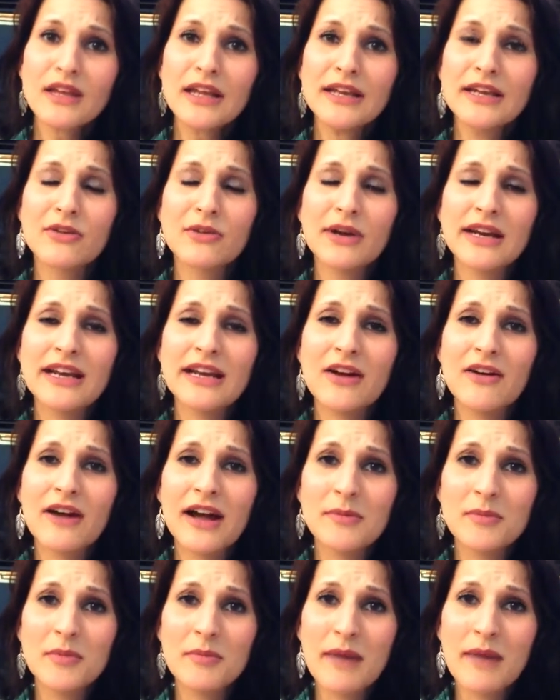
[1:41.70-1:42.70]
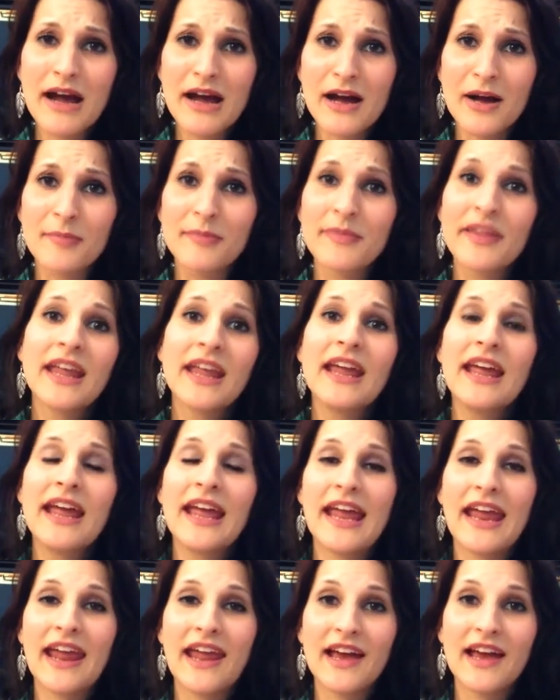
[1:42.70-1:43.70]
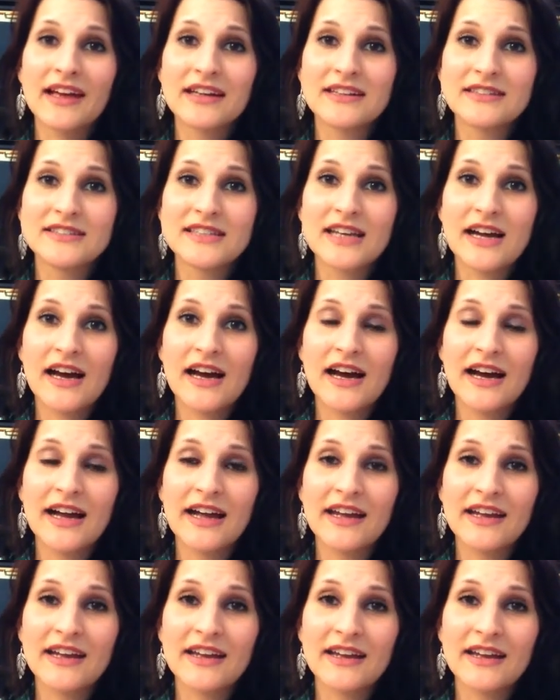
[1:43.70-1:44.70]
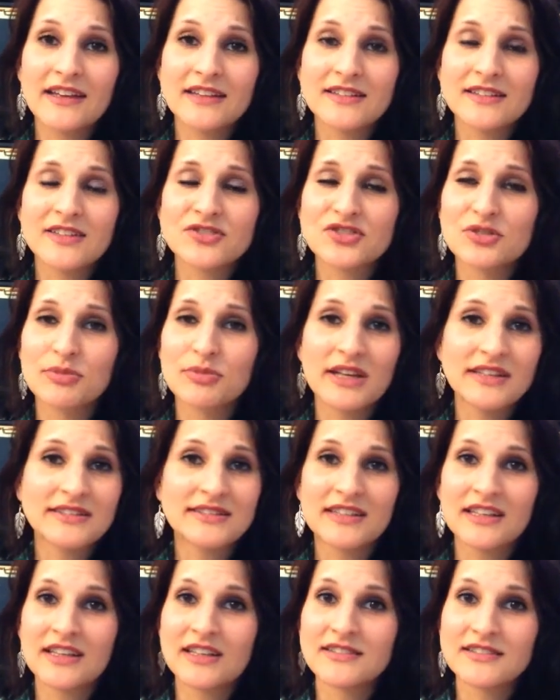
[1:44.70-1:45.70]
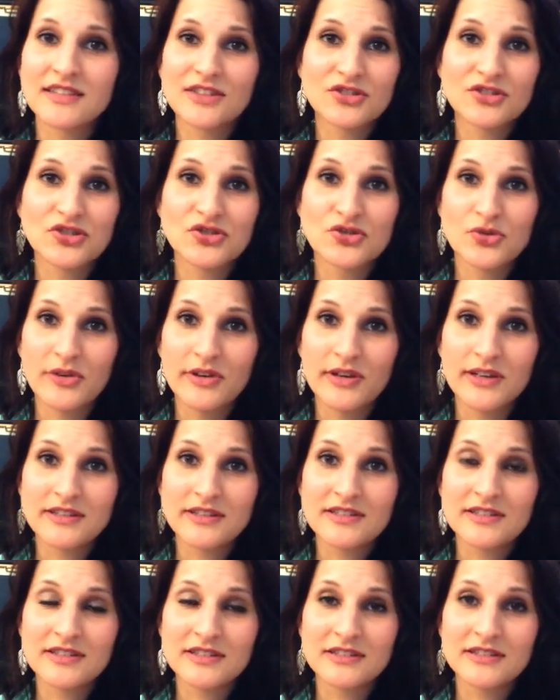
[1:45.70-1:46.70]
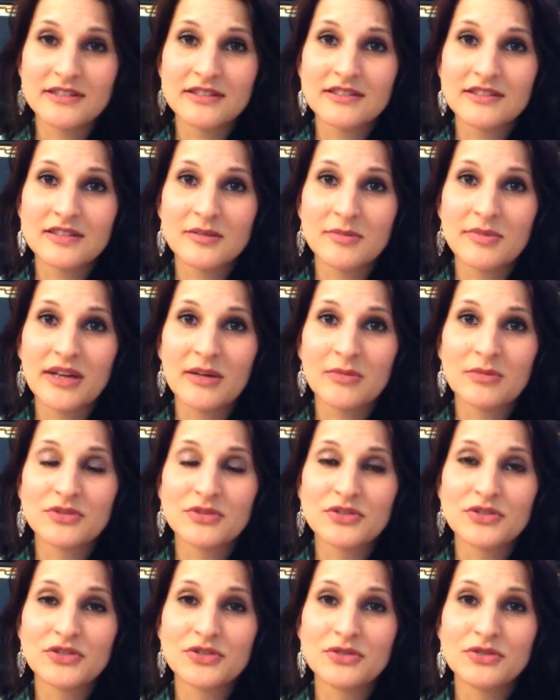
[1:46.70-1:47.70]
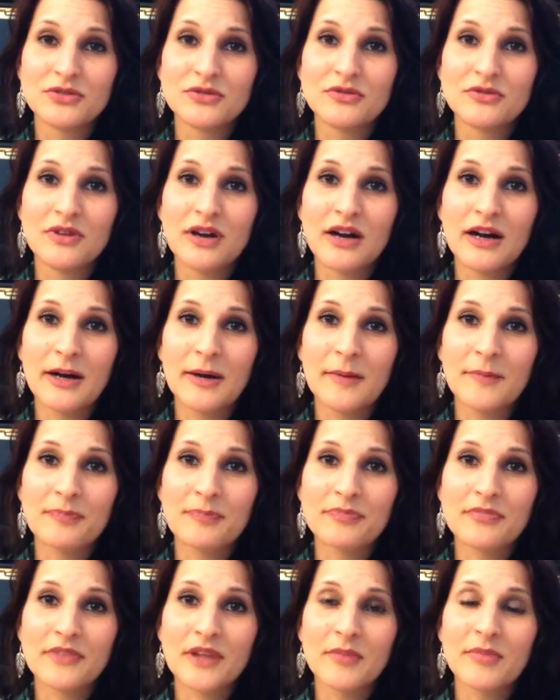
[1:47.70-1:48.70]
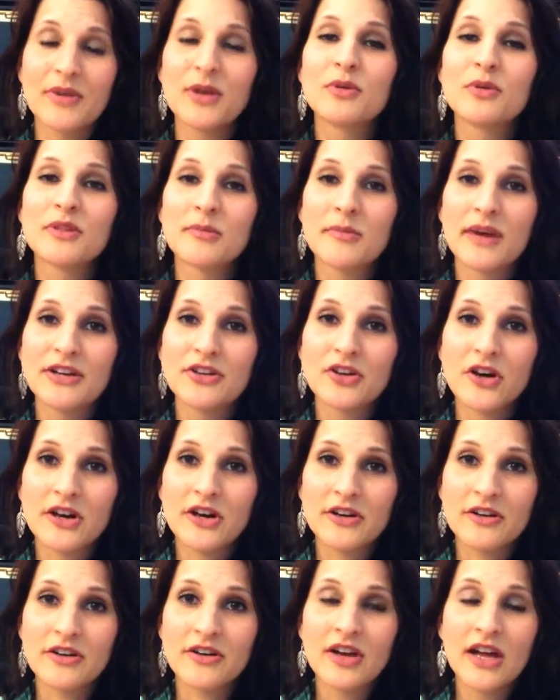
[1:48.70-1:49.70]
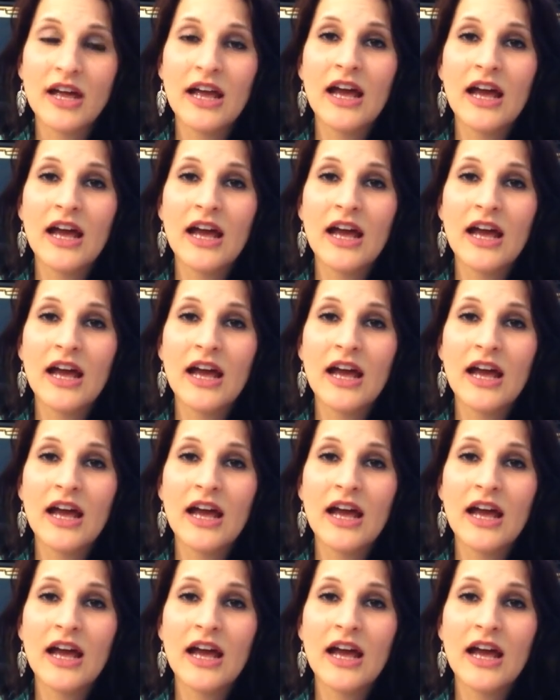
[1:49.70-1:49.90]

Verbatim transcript: Now, right now, I'm a mom, and I it's such a blessing and such a joy to to be able to um, be with my daughter.